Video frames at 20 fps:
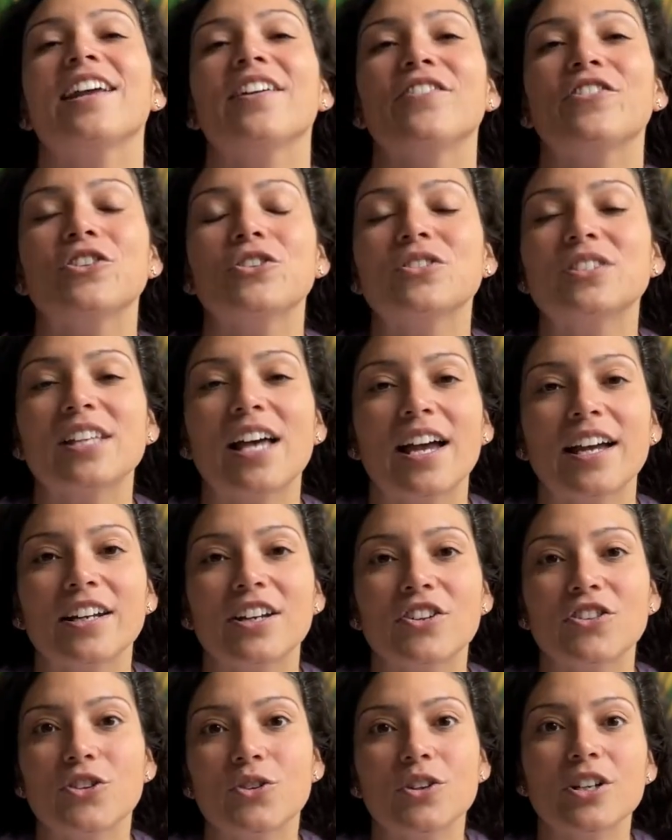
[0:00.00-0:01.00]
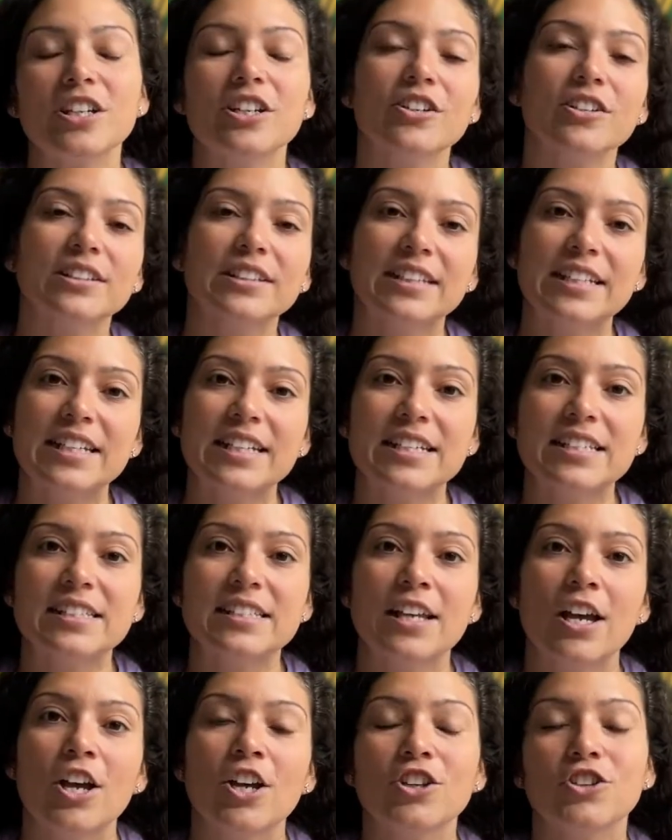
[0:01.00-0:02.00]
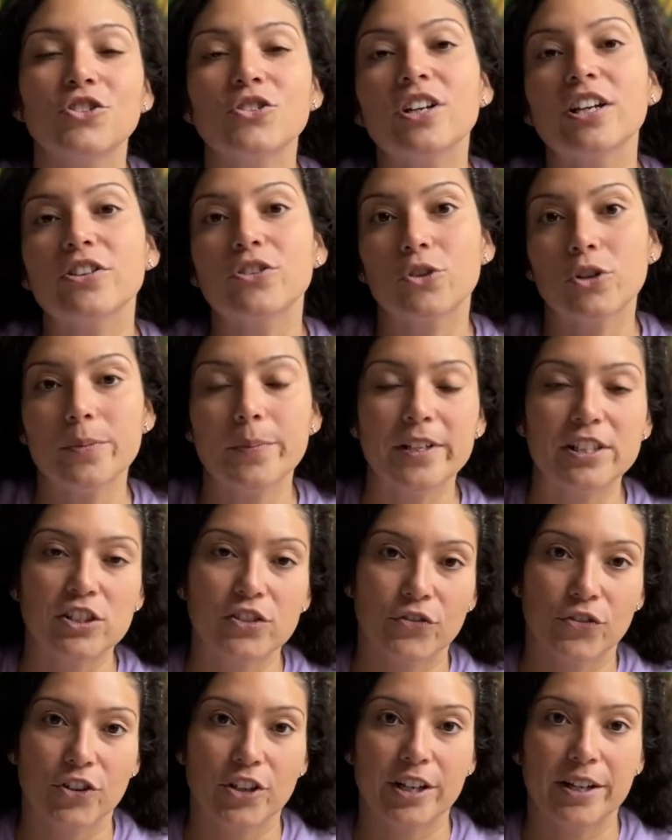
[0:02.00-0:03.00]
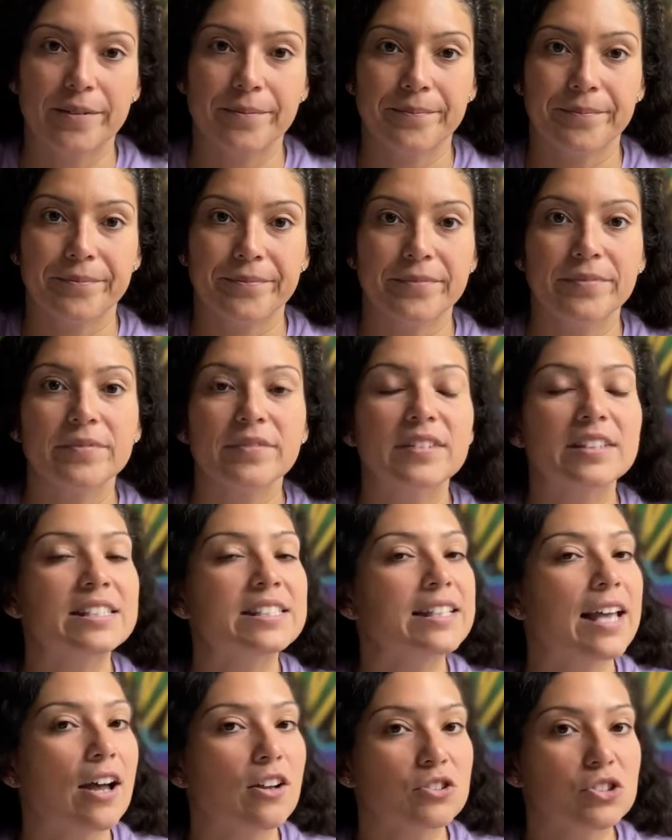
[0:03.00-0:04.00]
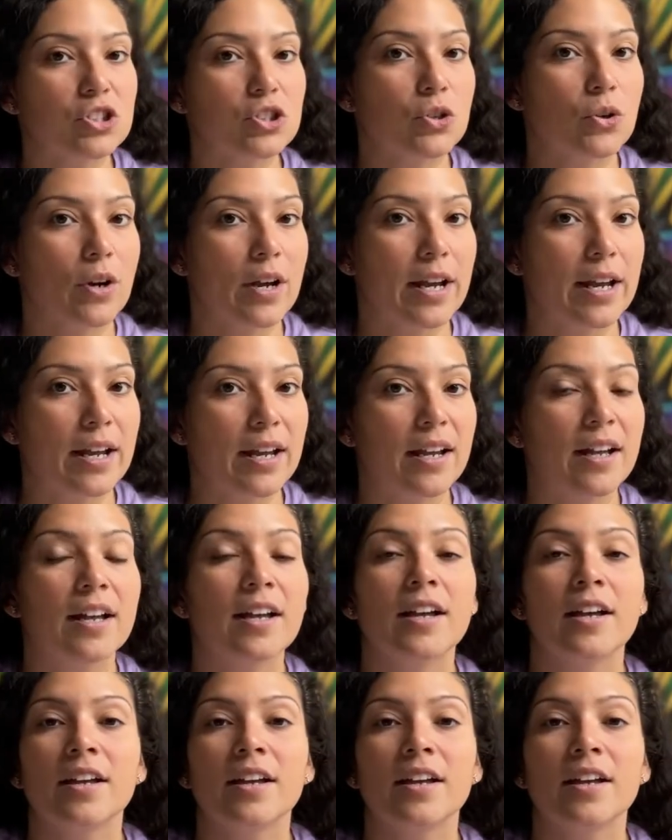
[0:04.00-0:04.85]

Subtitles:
If you sign a 3-year lease, you get 3 months free. Sounds great.